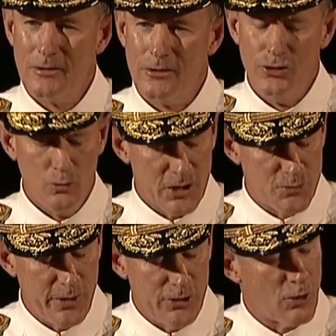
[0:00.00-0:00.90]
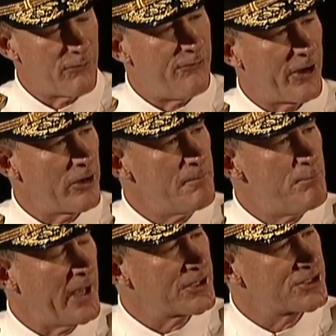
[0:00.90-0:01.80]
you must be your very
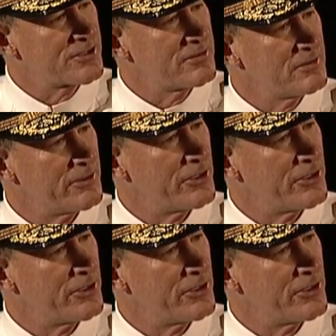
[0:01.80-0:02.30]
best in